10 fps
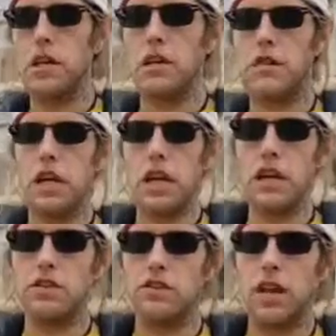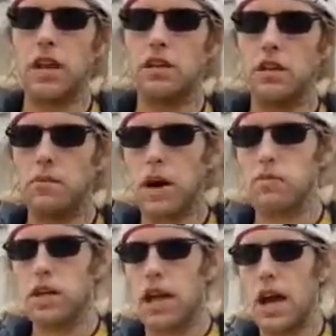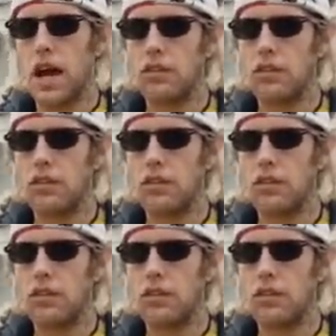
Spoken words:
given in each state to the public acts,